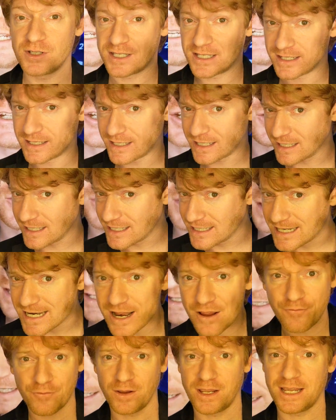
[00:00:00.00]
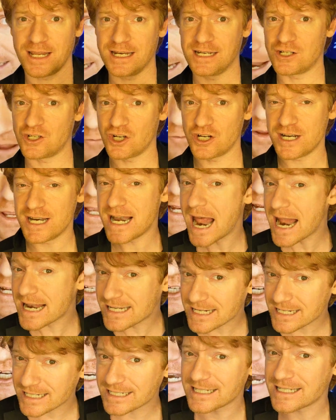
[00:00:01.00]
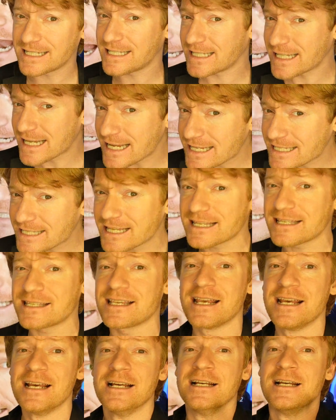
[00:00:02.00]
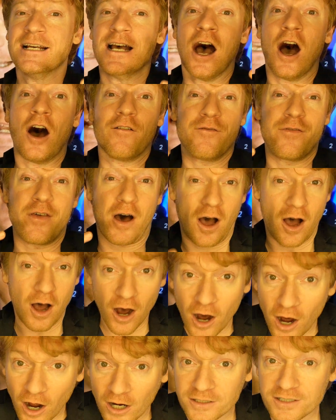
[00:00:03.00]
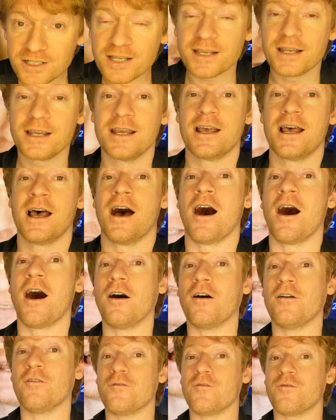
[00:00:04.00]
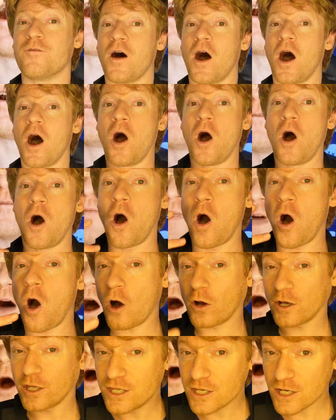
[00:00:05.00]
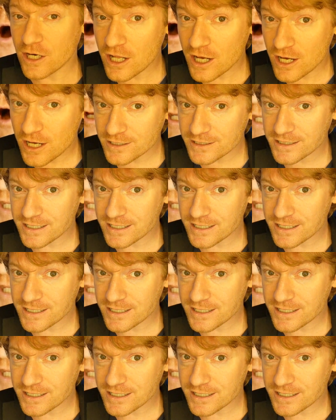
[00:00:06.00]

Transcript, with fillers: significant genetic diseases of the heart, of ocular